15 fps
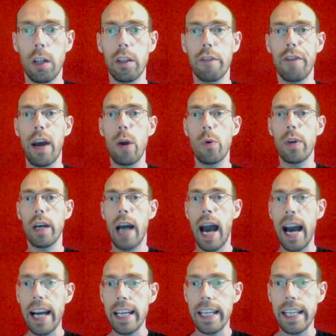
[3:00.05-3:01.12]
of our
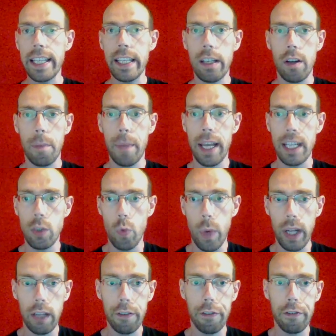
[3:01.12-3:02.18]
high income and
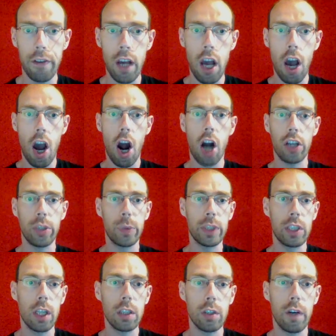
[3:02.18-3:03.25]
wealth are the
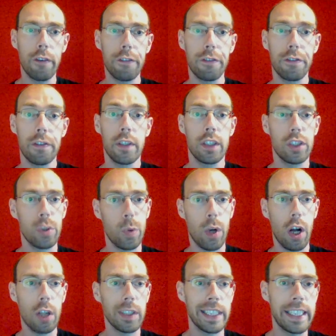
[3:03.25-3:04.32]
result of
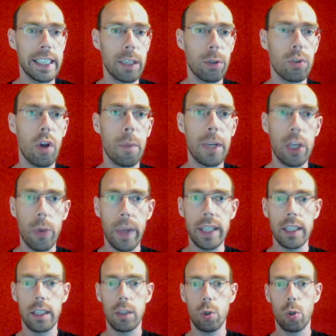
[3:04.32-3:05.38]
so-called economic
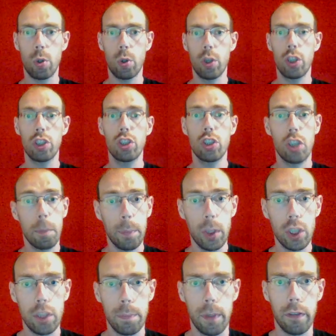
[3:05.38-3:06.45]
rent or
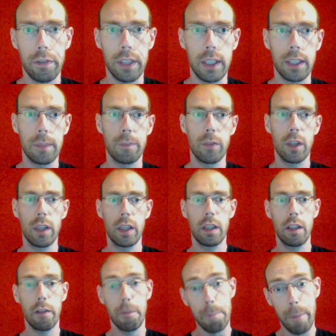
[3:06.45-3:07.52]
surplus profits,
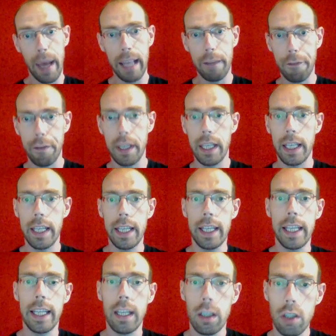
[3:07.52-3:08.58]
the bad thing in
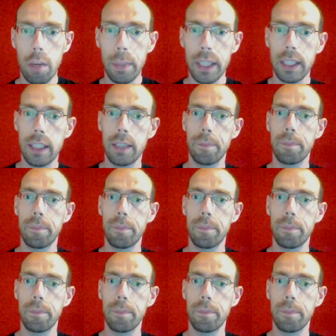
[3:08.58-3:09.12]
economics.